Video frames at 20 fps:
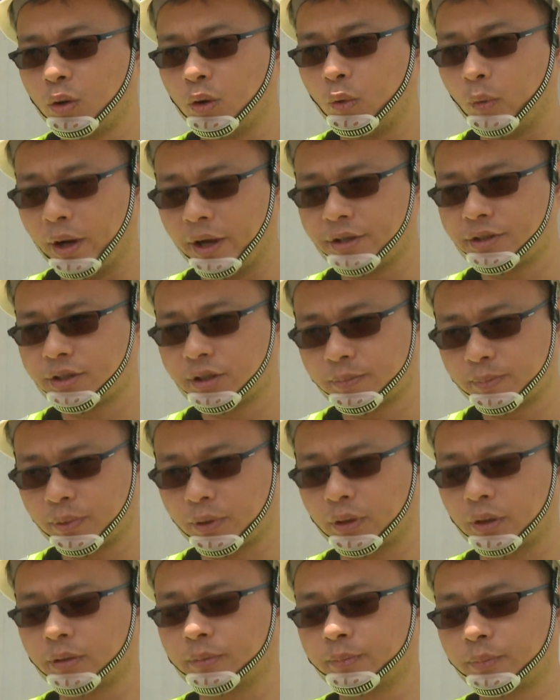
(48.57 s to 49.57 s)
waste
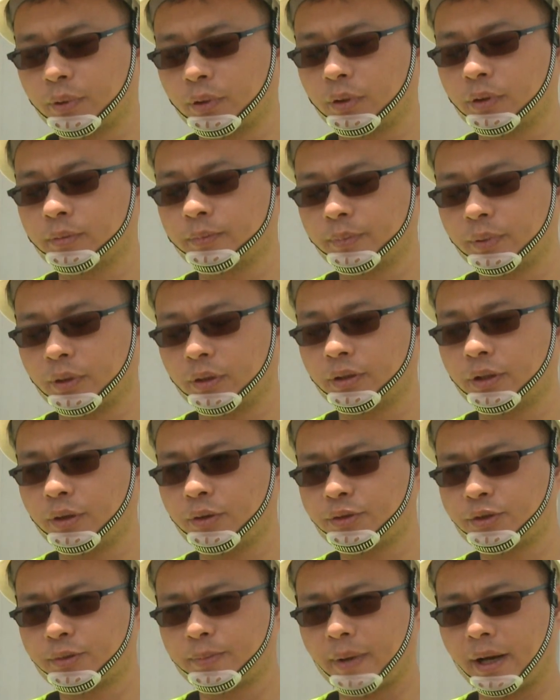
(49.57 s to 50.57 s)
pro pro
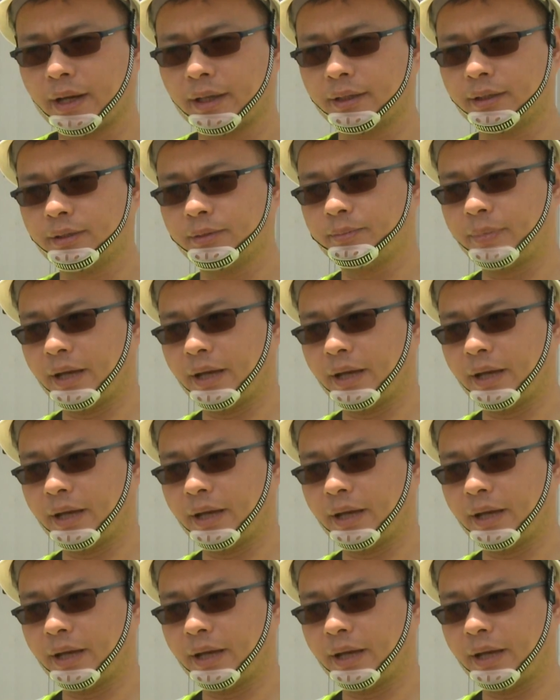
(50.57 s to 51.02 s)
produced by